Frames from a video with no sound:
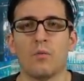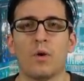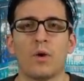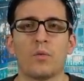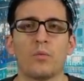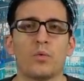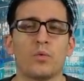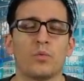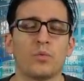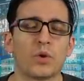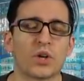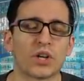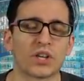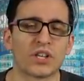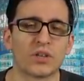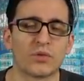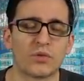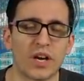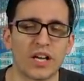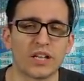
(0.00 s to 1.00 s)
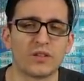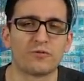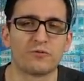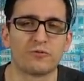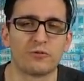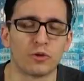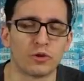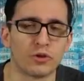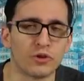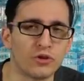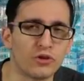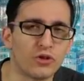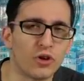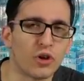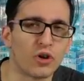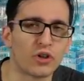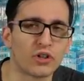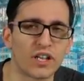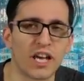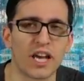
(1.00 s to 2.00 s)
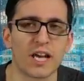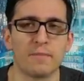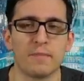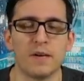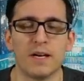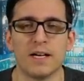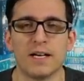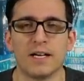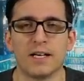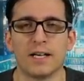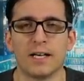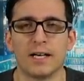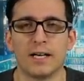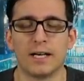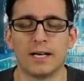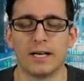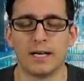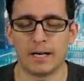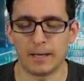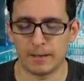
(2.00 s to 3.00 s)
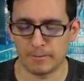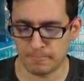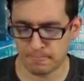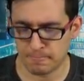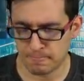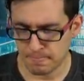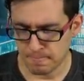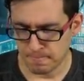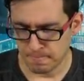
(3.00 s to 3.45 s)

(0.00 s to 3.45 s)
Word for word: what would work great for your game. Um,